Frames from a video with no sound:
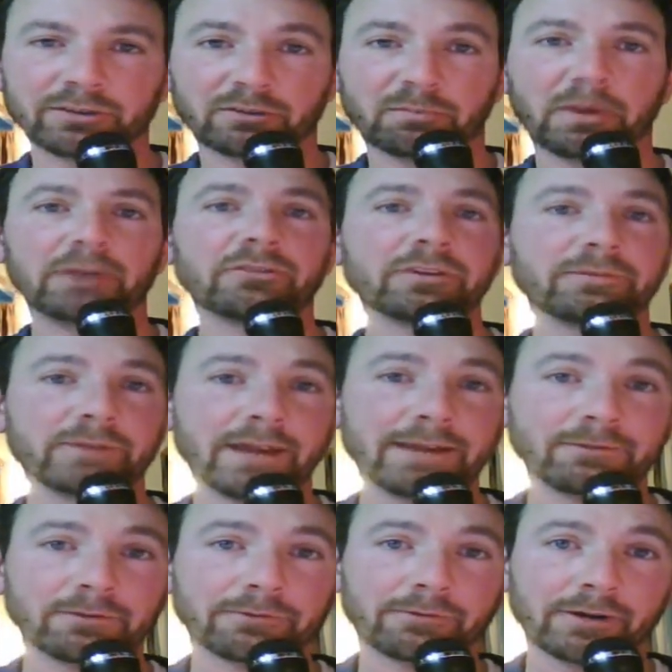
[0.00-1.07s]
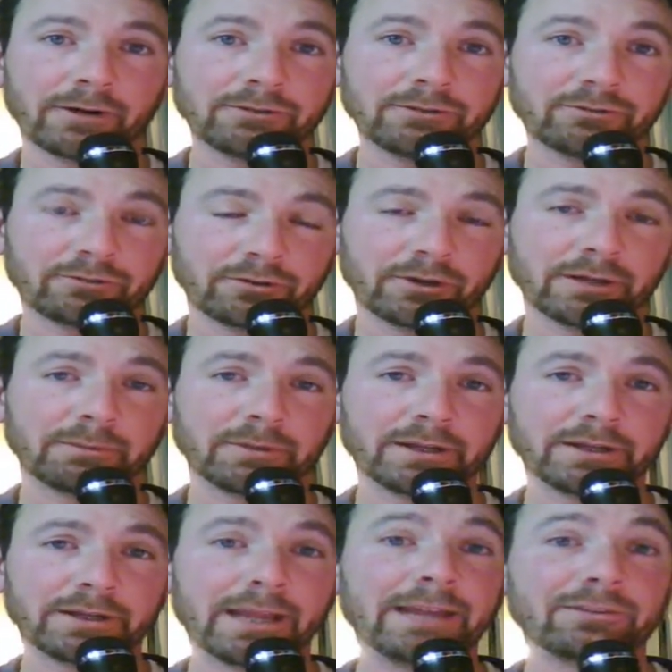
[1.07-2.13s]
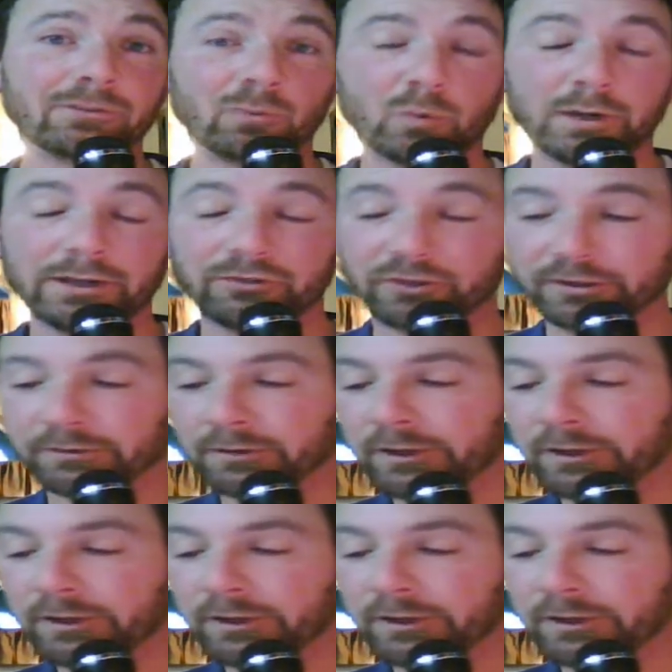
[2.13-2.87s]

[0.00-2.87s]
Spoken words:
especially if you have your friend stream in as a widget.